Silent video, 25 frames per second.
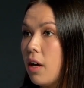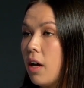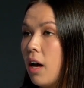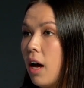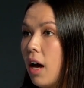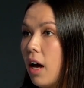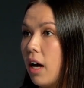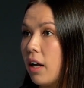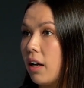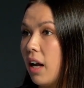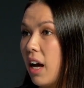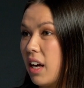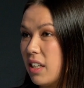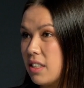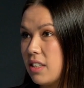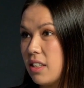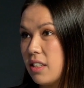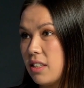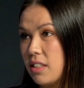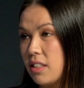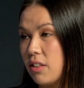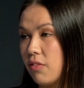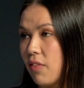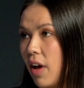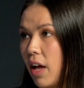And as
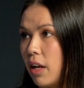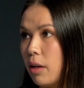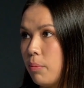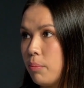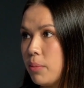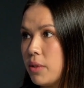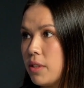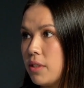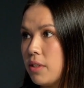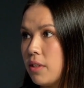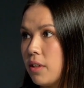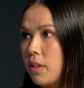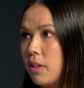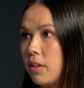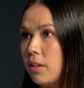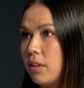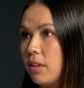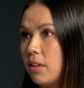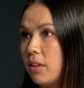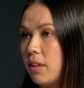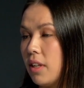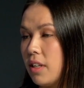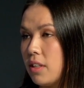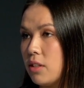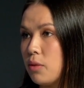this develops,
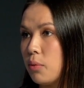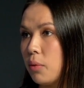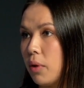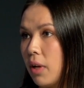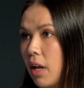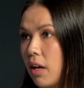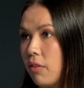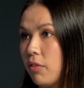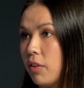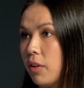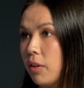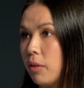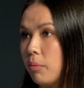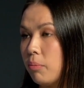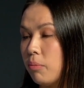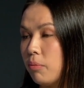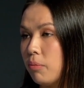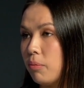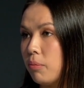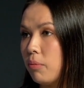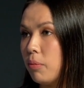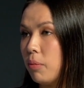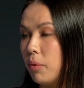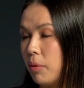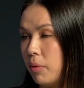this will have a
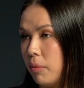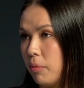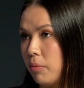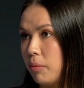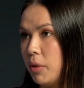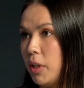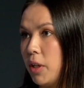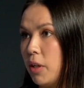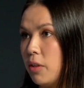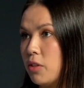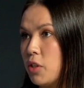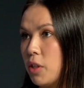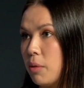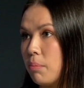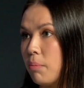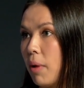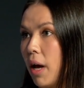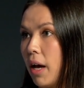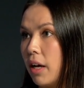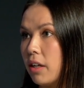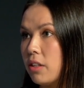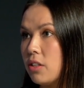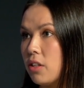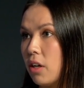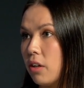huge
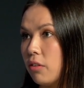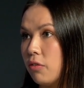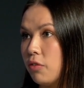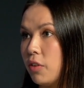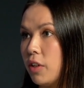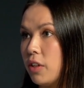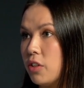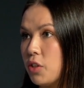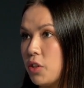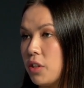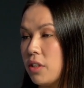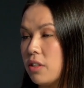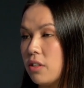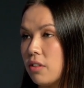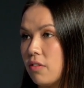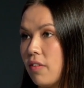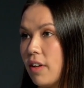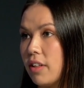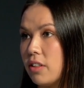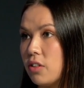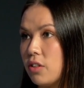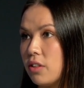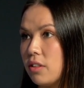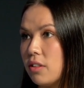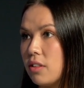impact on future
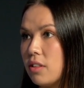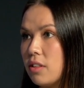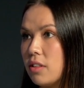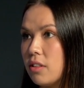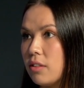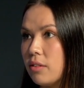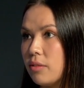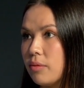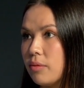interventions.